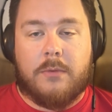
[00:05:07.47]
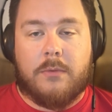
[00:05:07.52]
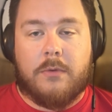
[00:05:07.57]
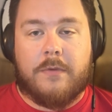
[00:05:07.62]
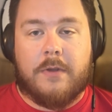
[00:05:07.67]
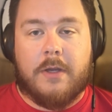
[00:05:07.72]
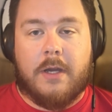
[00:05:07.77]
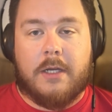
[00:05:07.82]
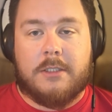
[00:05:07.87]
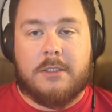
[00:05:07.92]

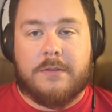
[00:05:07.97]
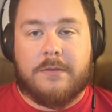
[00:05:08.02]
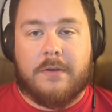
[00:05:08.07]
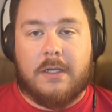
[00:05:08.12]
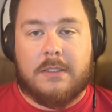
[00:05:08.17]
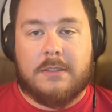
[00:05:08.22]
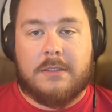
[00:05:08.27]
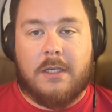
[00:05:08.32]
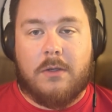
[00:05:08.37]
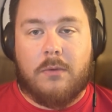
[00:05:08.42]
We've got
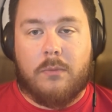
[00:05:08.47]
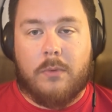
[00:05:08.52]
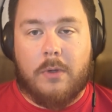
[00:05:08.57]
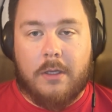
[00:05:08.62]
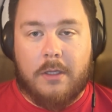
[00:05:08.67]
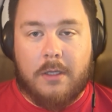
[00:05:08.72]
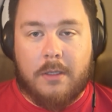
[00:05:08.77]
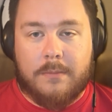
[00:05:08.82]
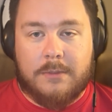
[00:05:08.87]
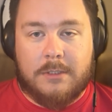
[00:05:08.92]
Javonte
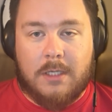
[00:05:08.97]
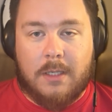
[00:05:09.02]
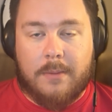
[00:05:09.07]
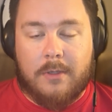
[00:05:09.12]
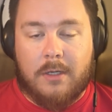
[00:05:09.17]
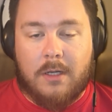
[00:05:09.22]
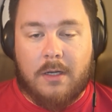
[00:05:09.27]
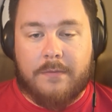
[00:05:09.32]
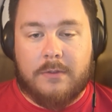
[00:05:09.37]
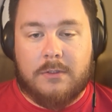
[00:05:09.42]
Williams
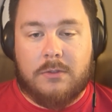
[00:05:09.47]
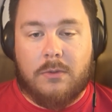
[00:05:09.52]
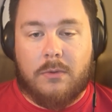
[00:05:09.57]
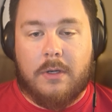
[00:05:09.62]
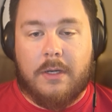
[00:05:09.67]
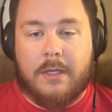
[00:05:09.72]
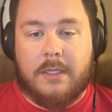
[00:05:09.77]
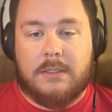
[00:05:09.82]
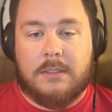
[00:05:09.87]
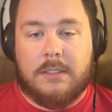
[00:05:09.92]
coming off a
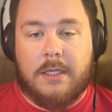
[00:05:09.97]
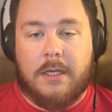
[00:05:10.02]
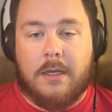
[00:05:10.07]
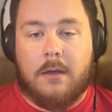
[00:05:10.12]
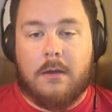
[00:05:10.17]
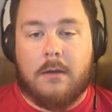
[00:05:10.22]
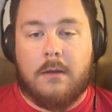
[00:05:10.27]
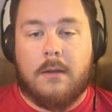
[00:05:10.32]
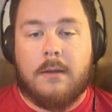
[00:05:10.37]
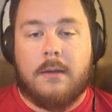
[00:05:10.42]
torn
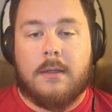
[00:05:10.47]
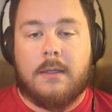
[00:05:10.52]
ACL.